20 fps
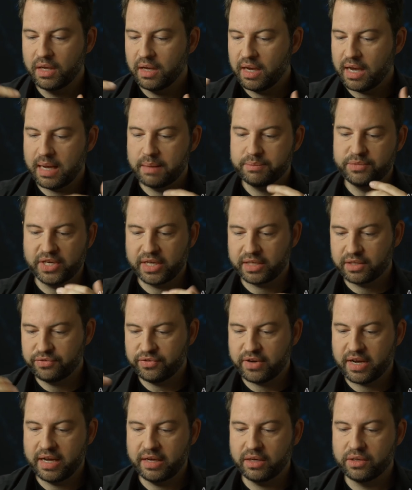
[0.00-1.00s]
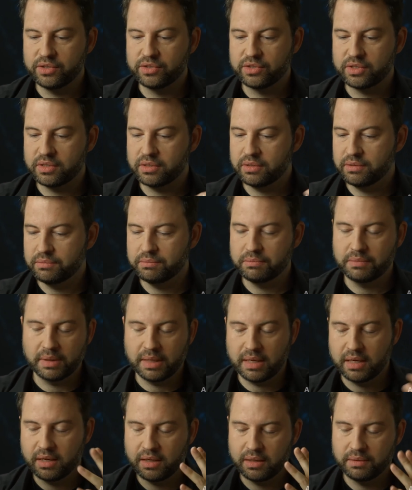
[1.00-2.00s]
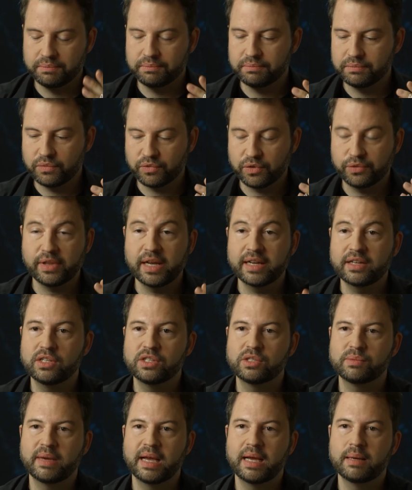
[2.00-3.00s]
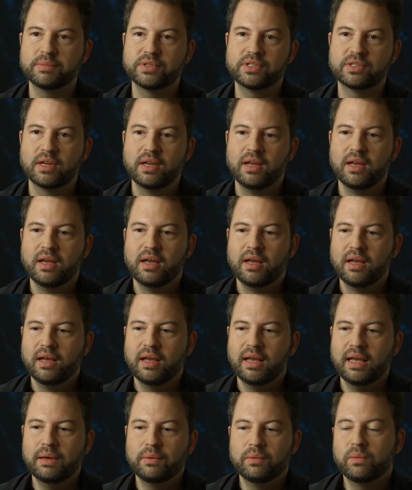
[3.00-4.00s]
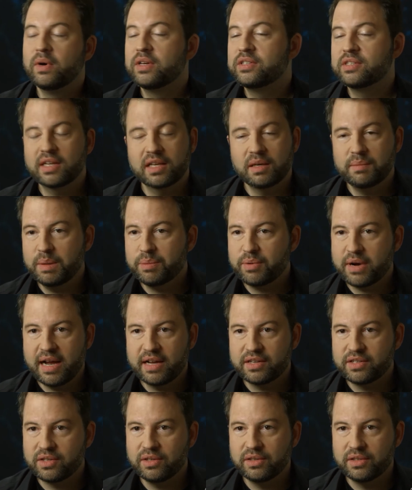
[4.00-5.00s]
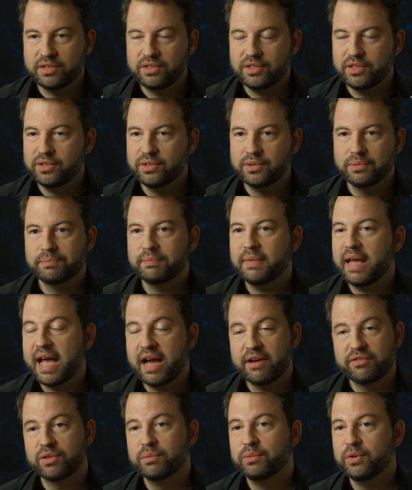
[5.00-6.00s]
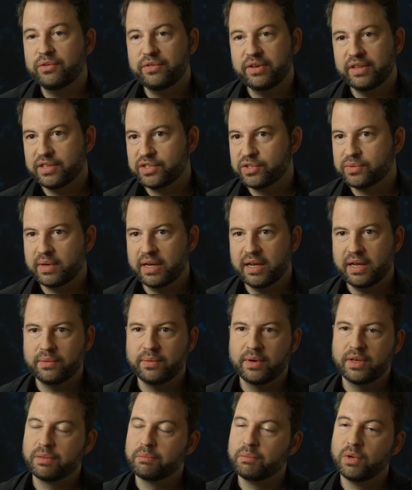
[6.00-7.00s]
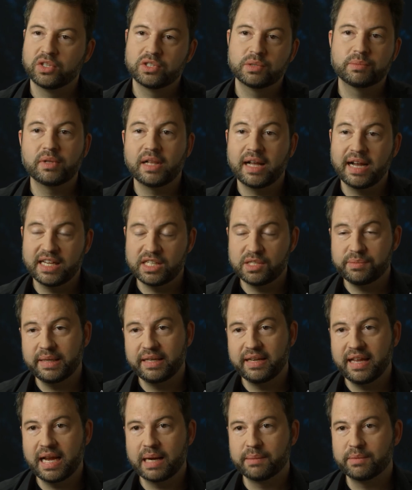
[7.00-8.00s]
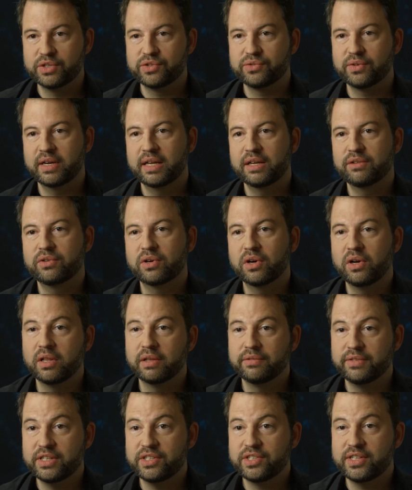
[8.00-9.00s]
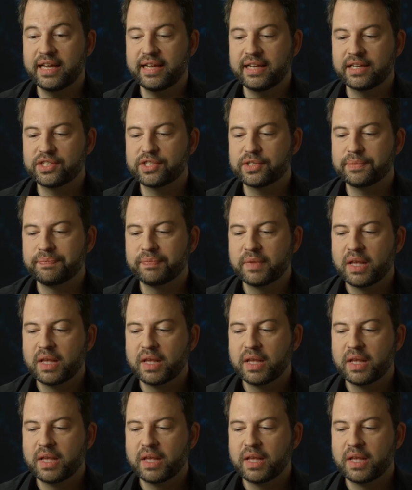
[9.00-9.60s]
object files and reflectance maps, it wasn't going to be practical to do half the movie this way with multiple high-speed cameras running for all of these takes.